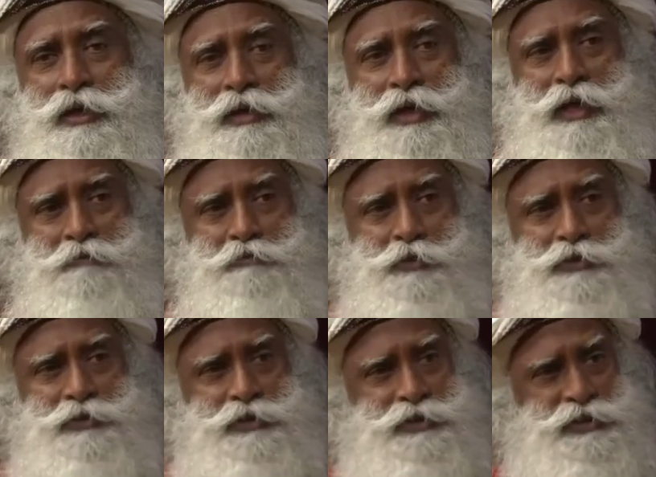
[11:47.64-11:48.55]
at life
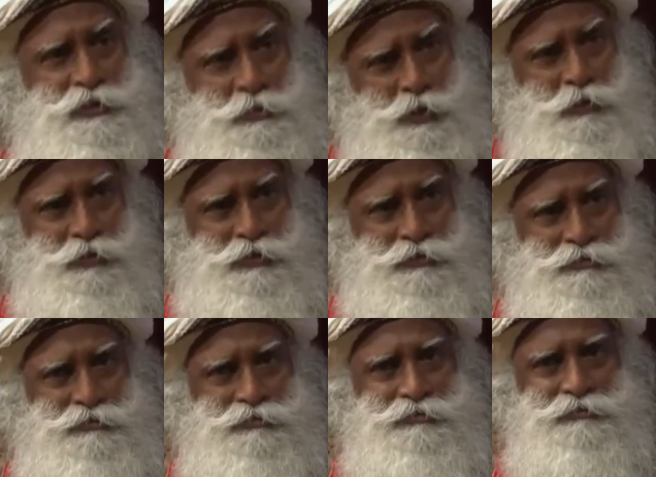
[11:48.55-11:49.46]
process as a
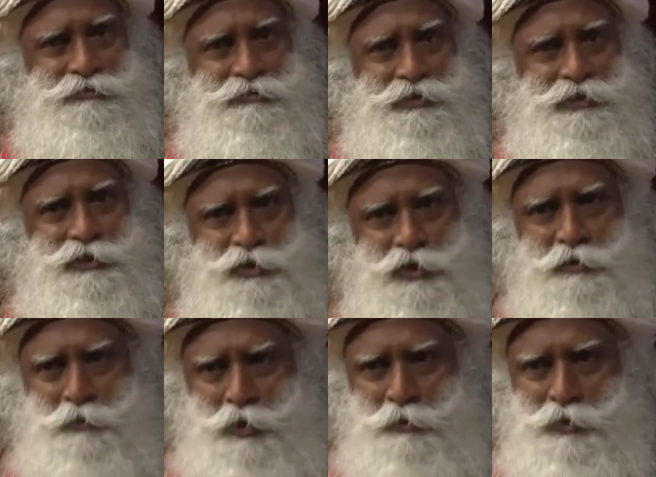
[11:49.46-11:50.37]
problem. It's not
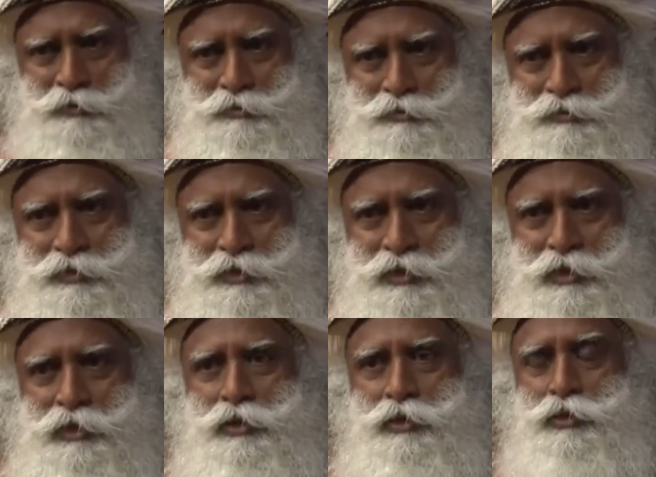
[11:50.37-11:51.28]
a problem.
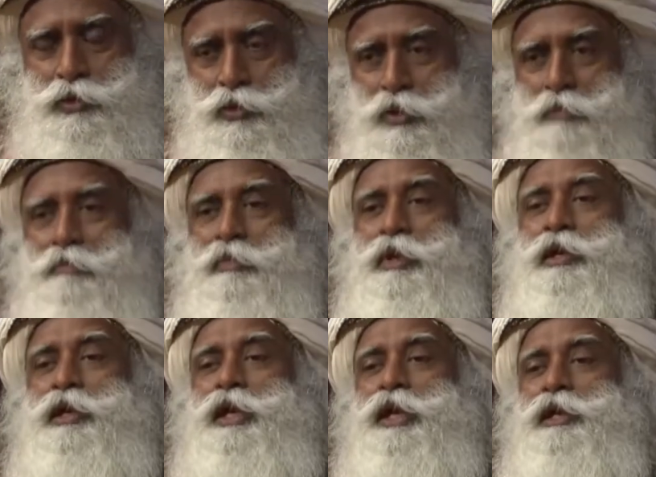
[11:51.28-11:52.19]
You are
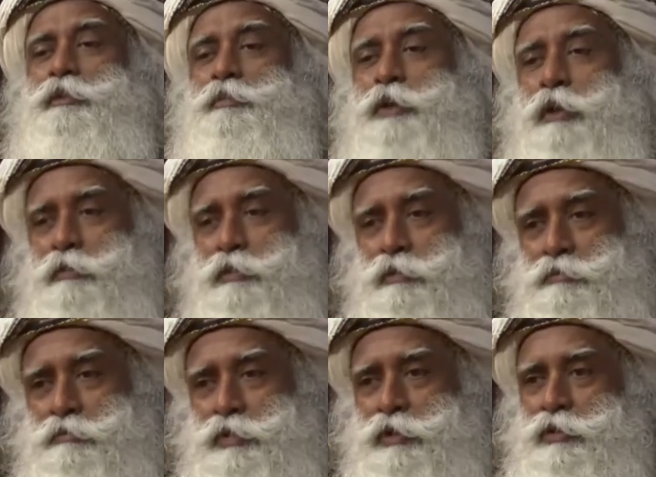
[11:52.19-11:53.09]
making it a
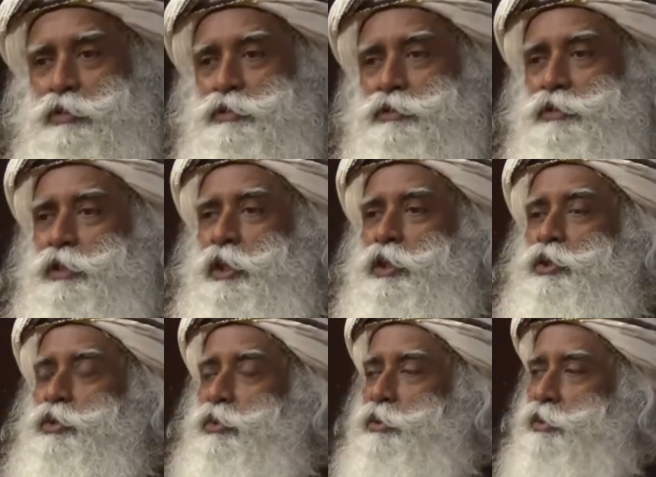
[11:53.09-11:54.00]
problem because
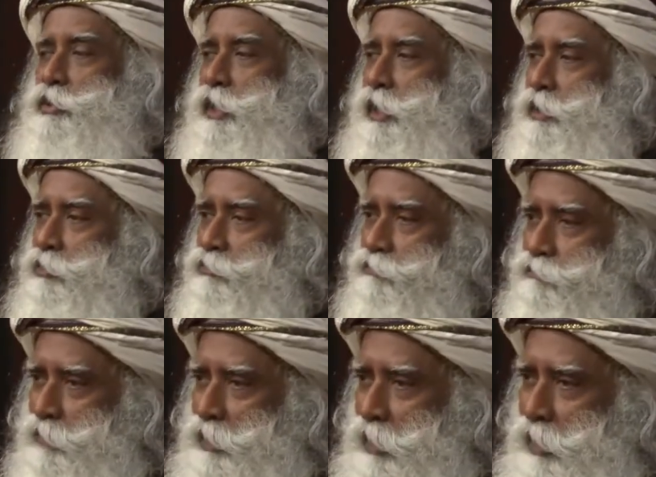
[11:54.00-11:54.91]
you're trying to
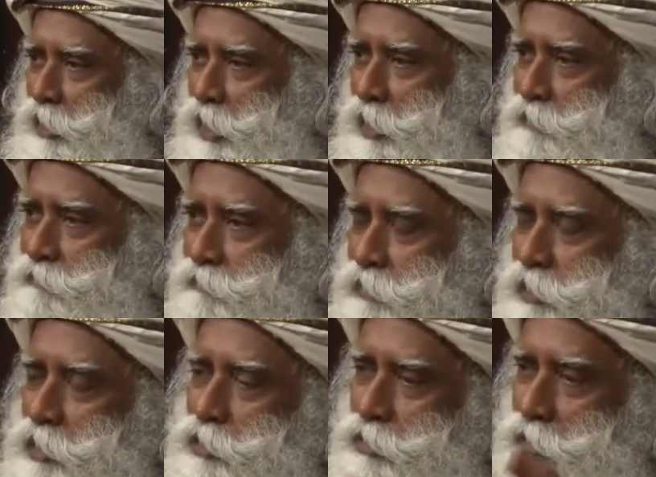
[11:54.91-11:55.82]
fit life
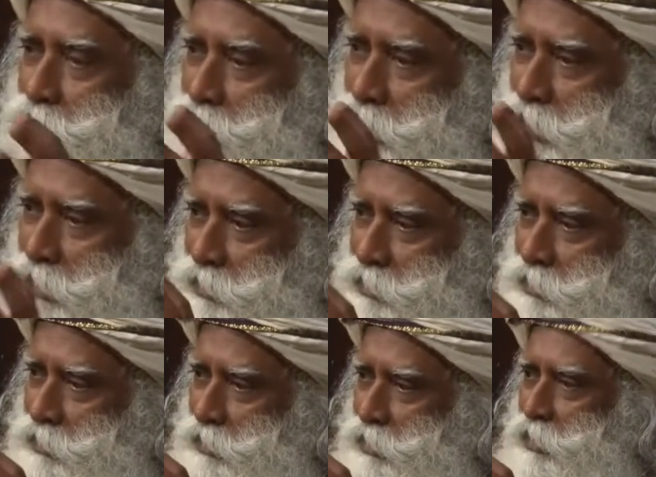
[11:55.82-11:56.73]
into your
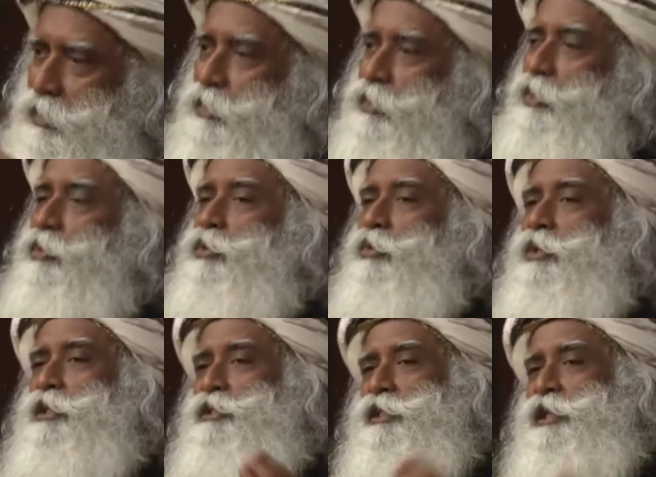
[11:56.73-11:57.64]
intellect. No,
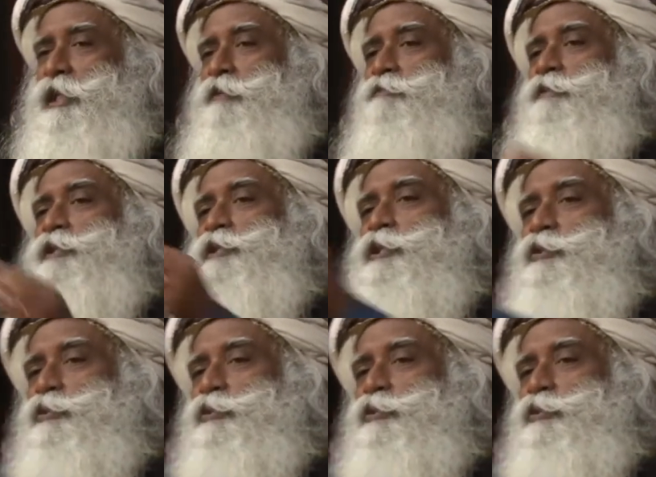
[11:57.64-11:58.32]
your intellect fits